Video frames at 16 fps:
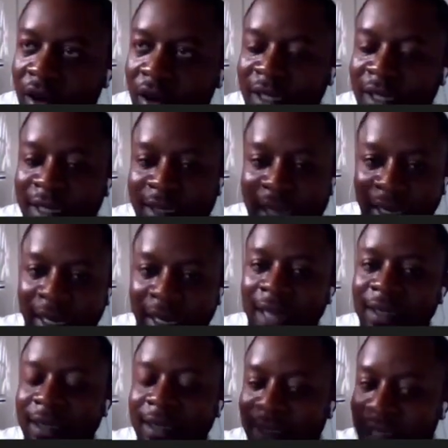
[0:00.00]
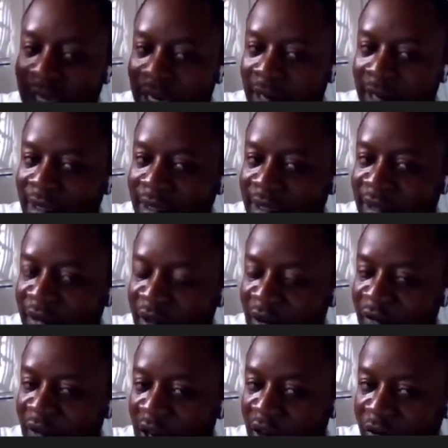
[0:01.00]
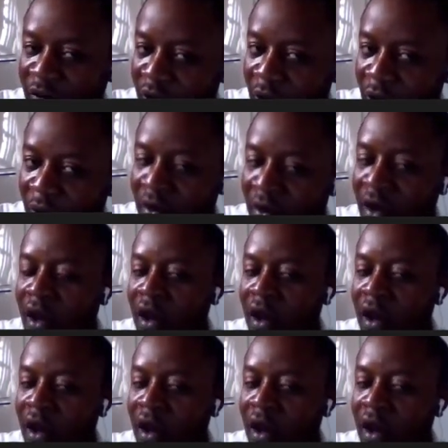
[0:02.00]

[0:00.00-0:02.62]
or the satellite is generating the value from,